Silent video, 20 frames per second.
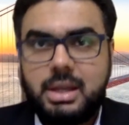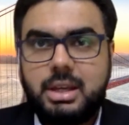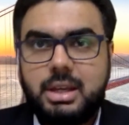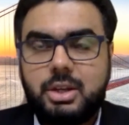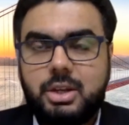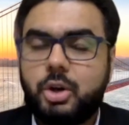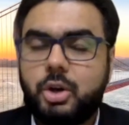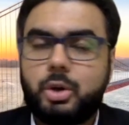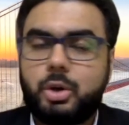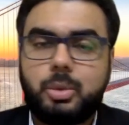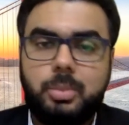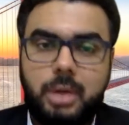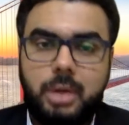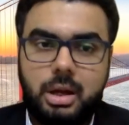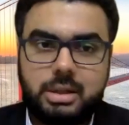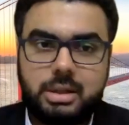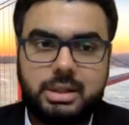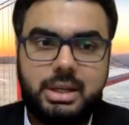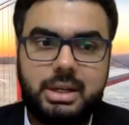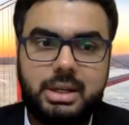in order to
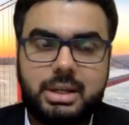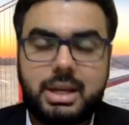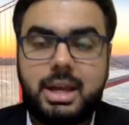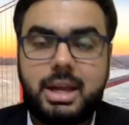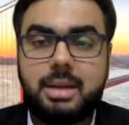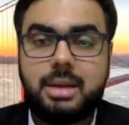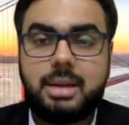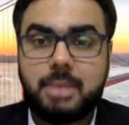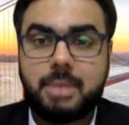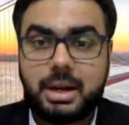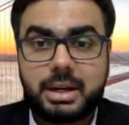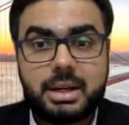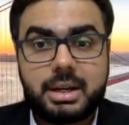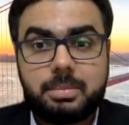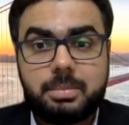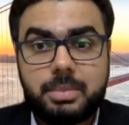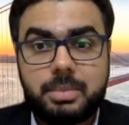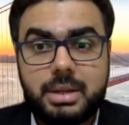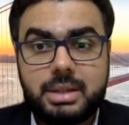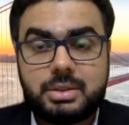block the entire
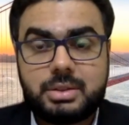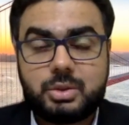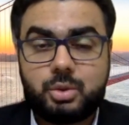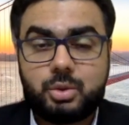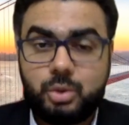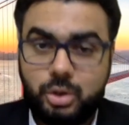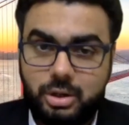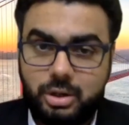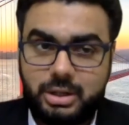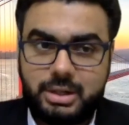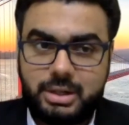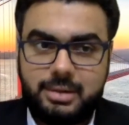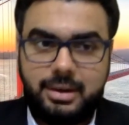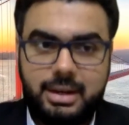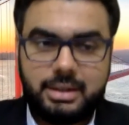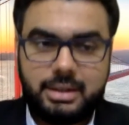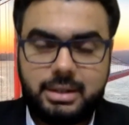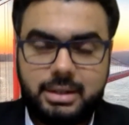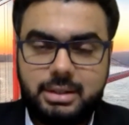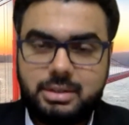marketplace to your
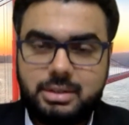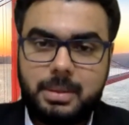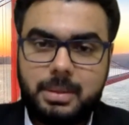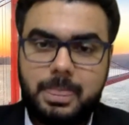advantage.